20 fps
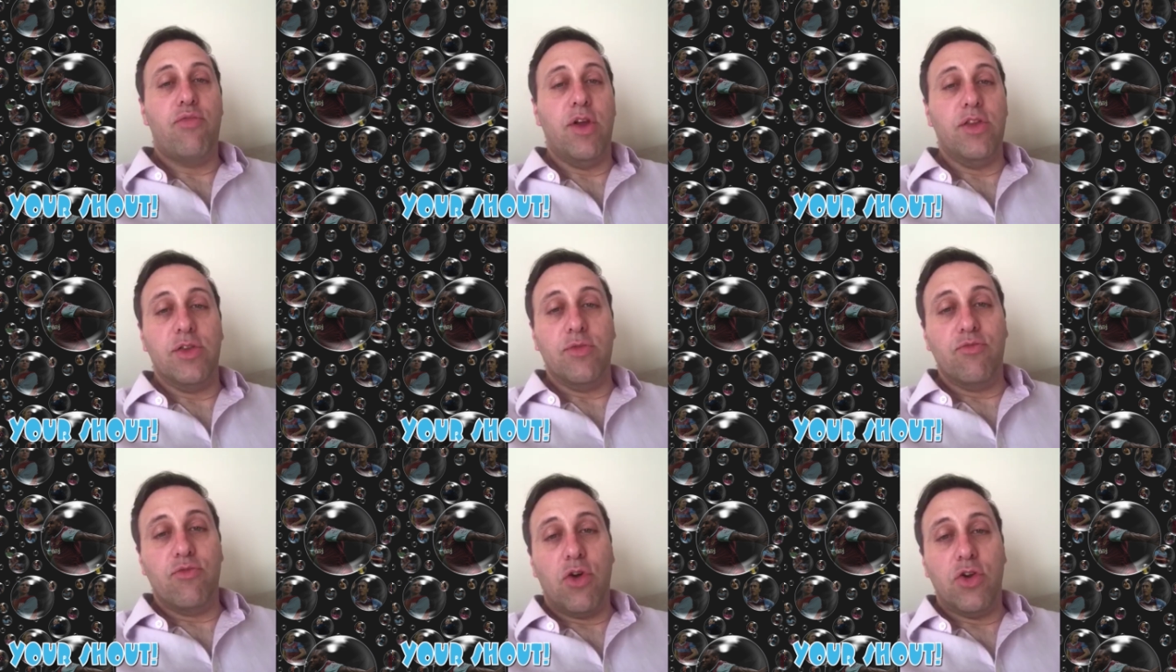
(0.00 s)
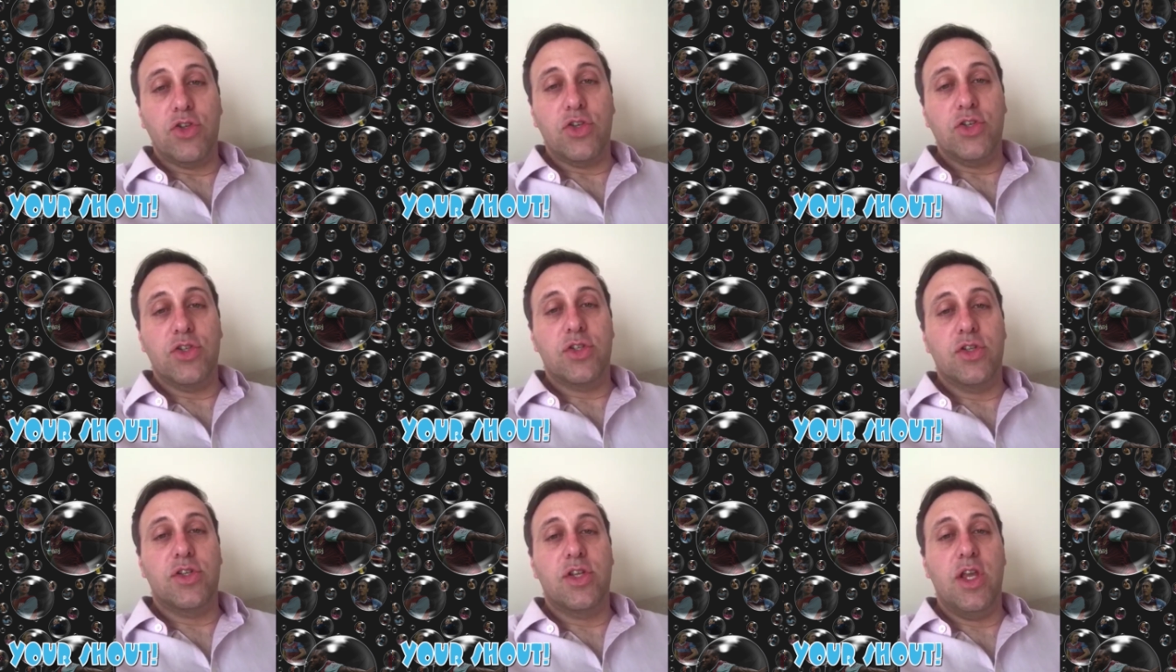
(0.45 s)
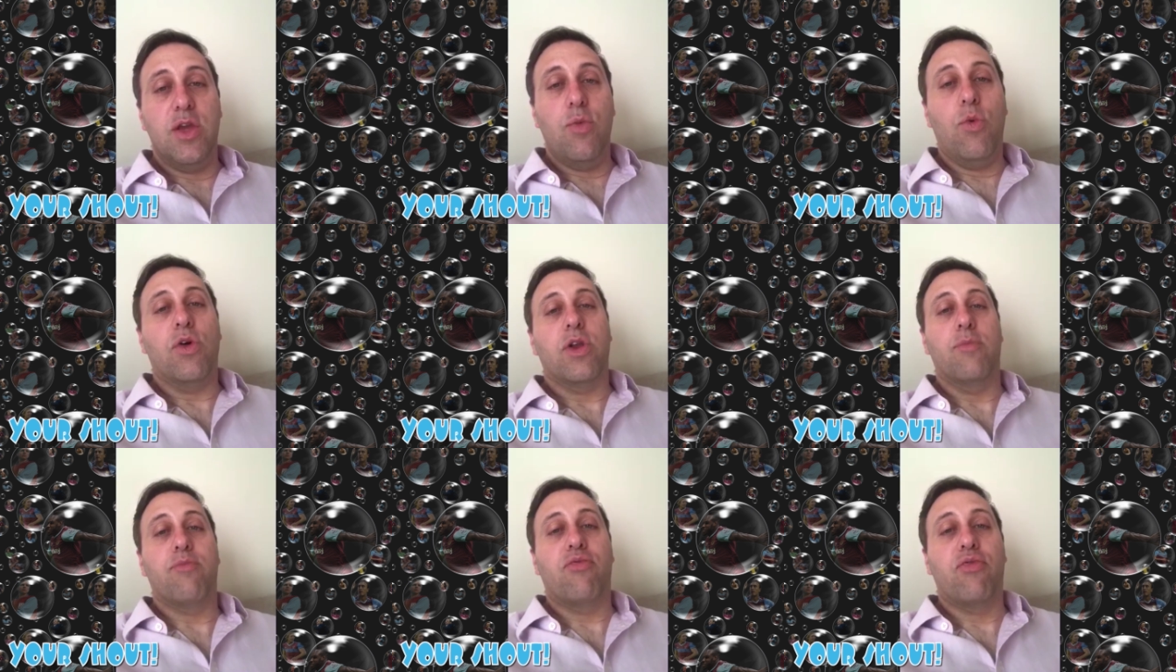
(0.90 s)
Brendan Rodgers, does he
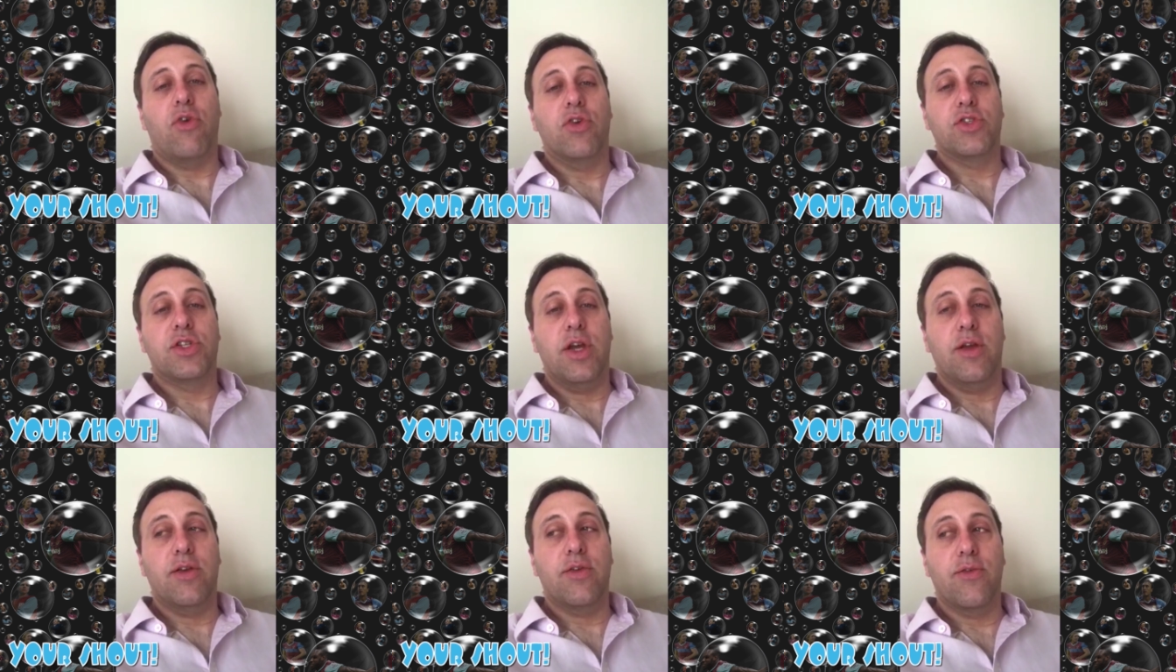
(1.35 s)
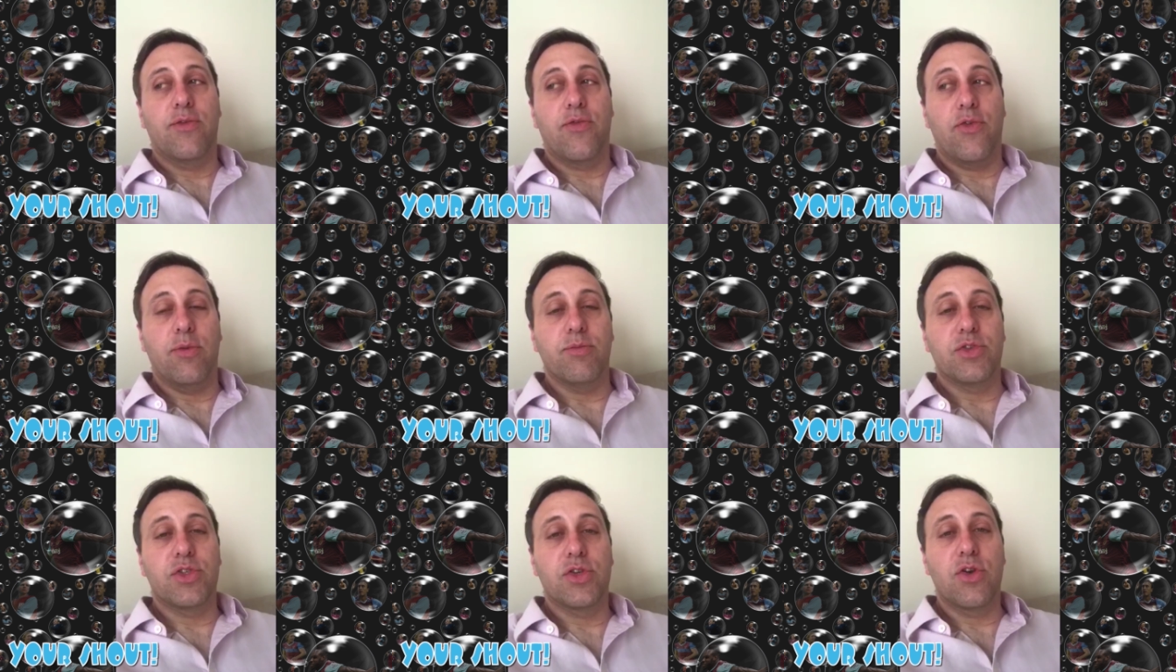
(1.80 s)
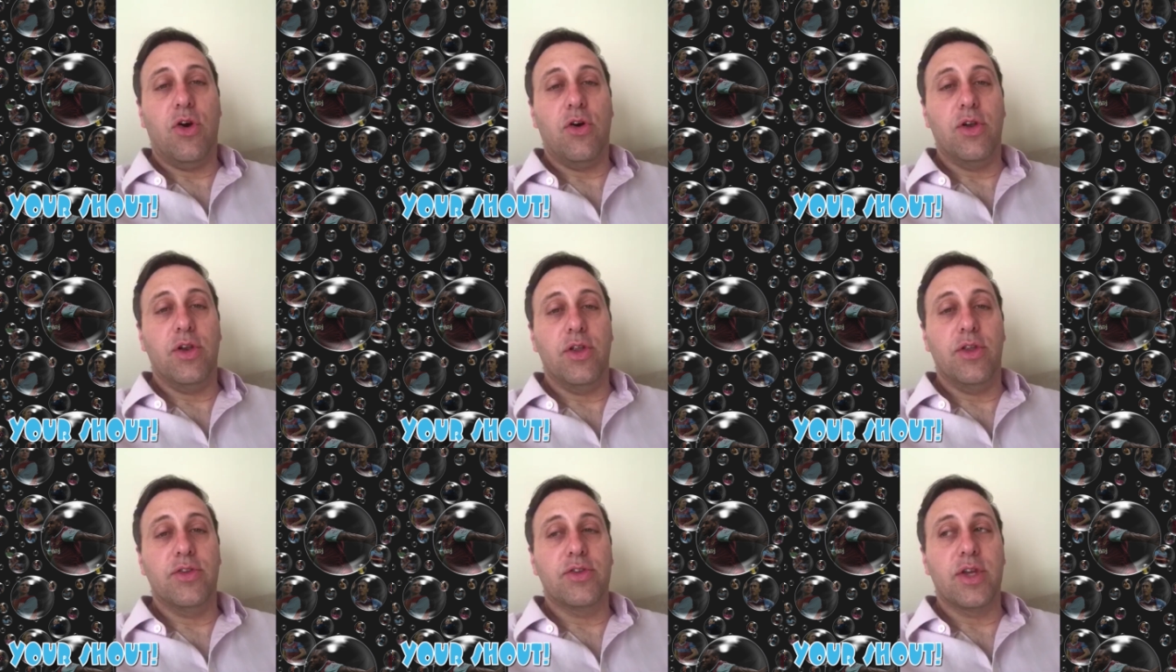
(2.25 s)
want a project from
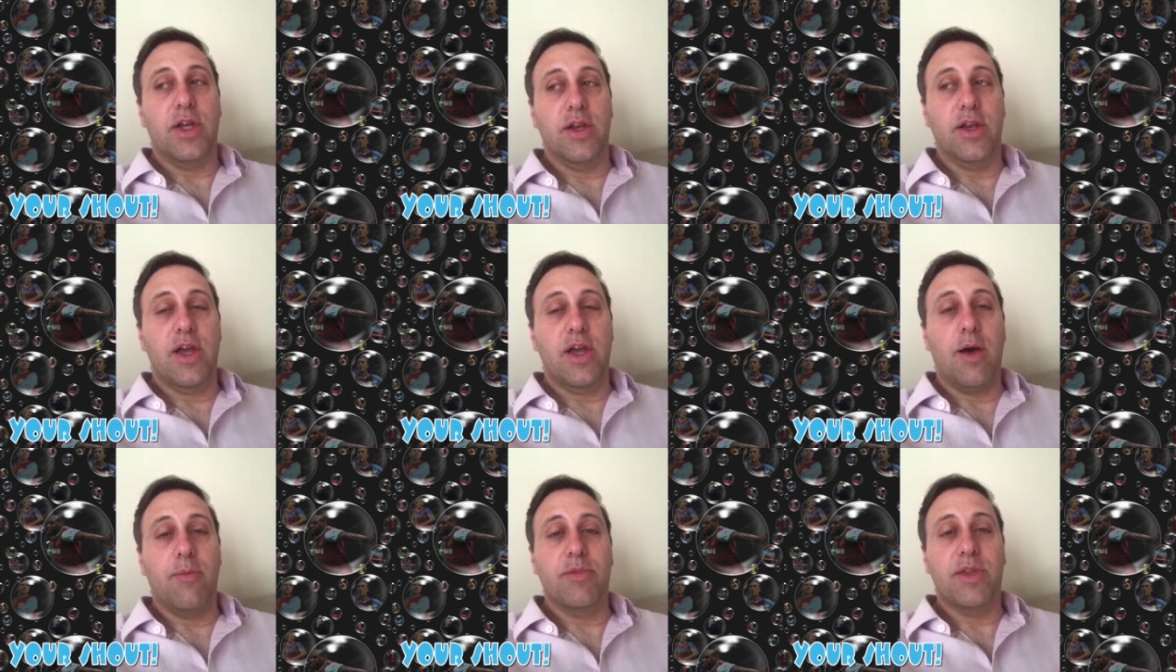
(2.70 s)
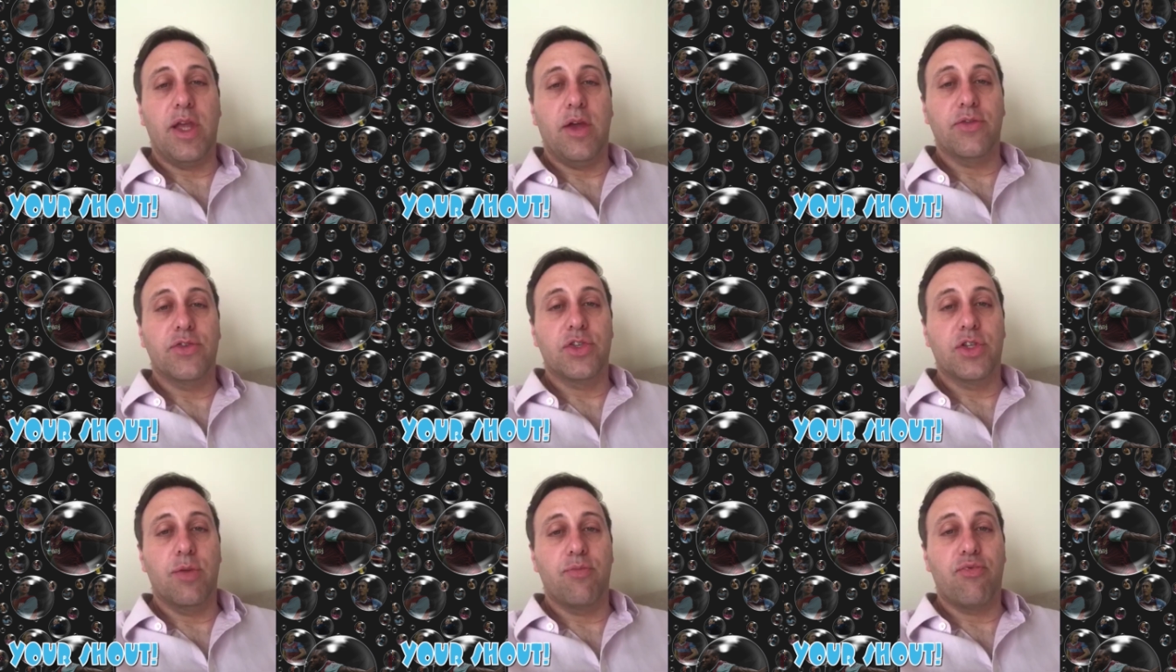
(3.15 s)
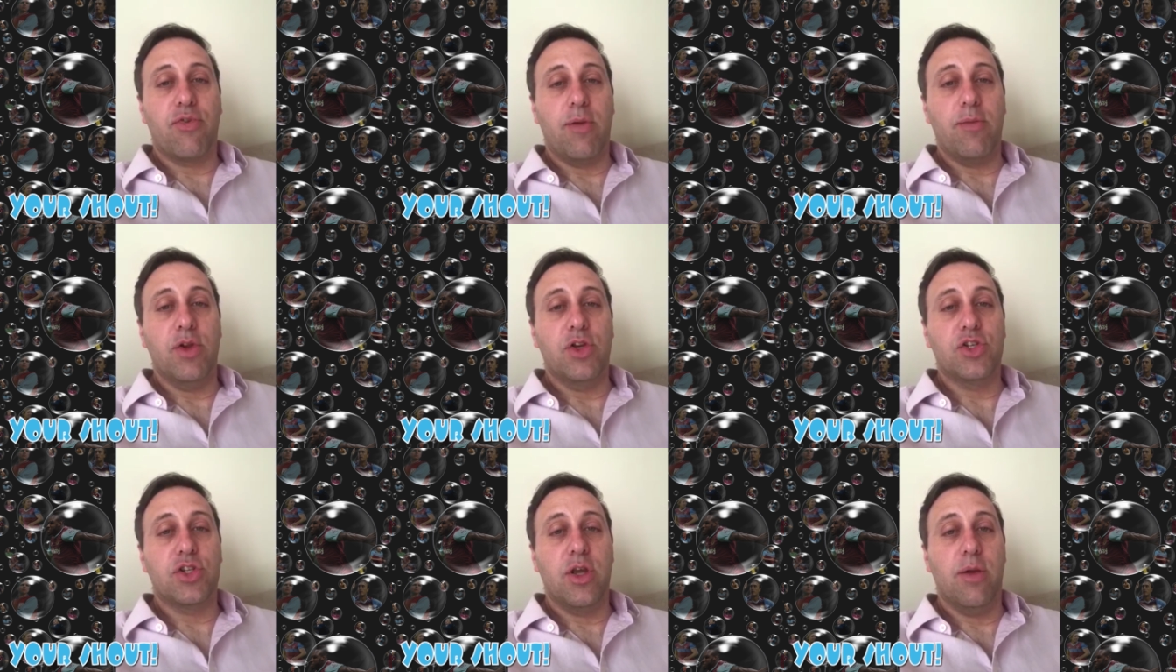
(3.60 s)
Scotland and come down to the
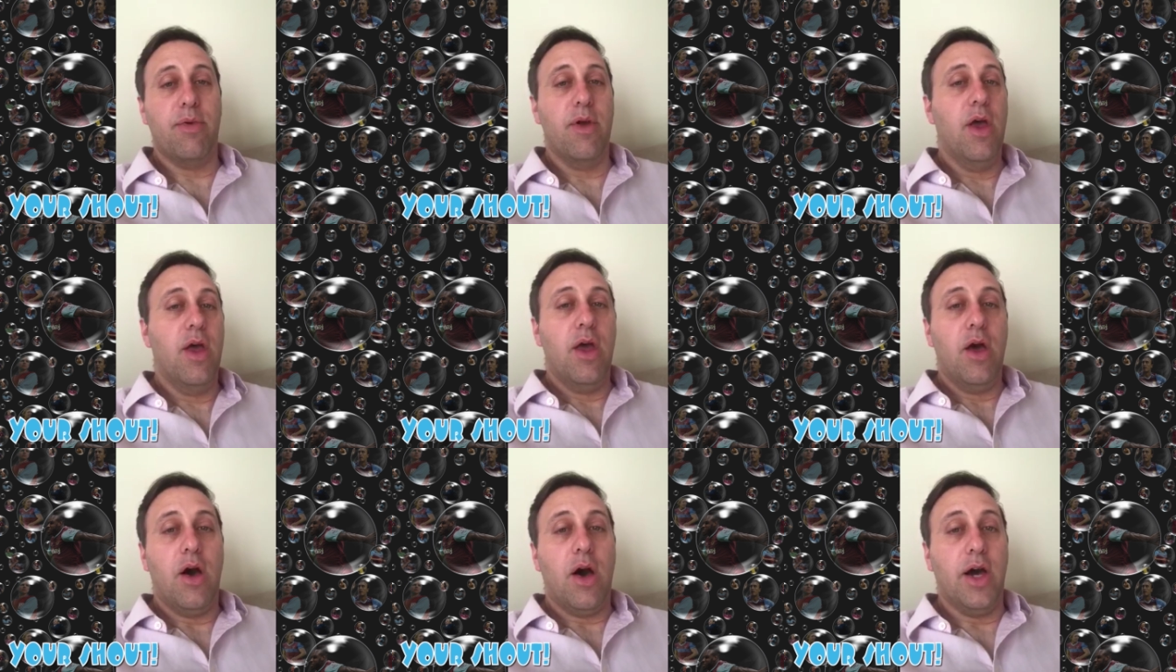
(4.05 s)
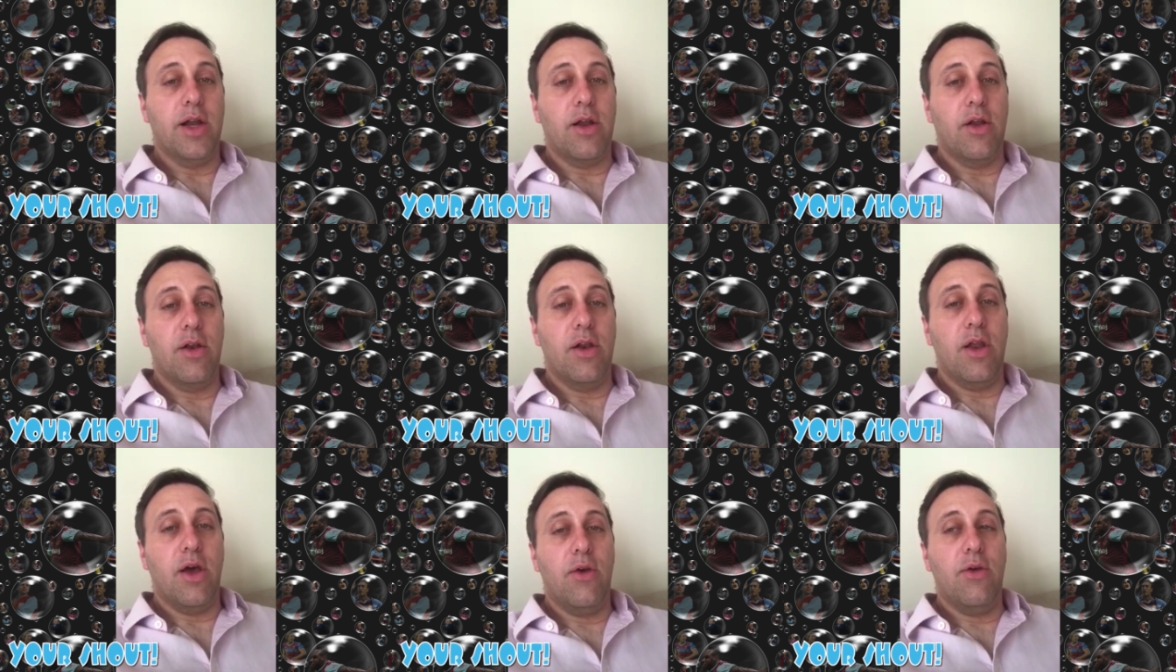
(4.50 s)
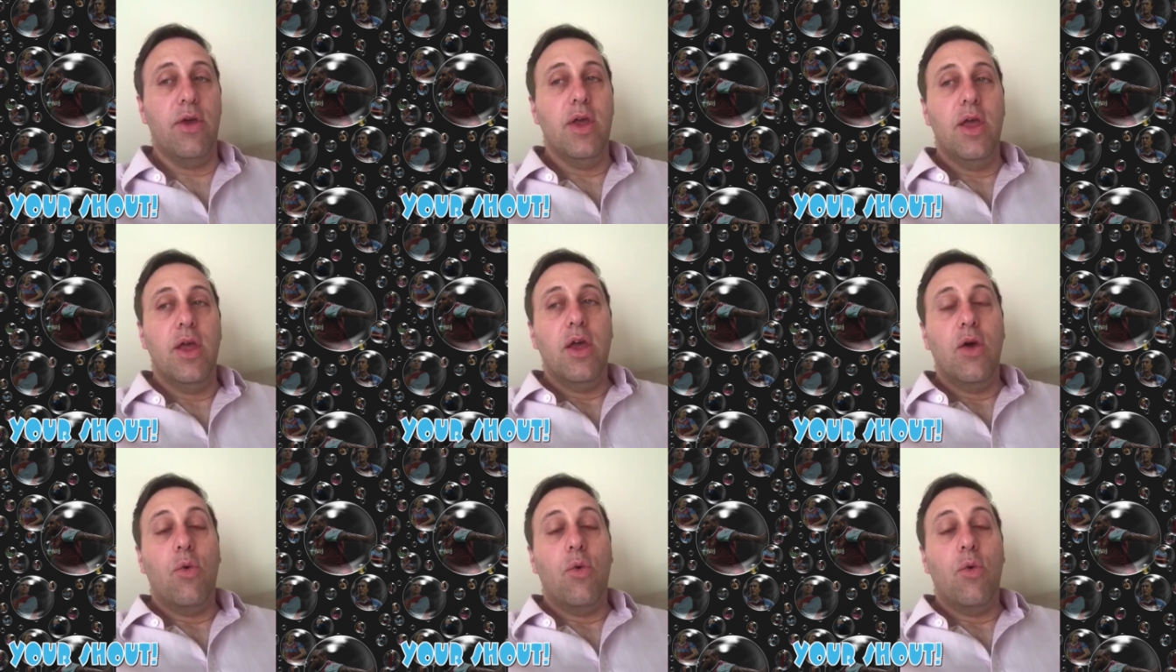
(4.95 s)
Premiership? I don't know.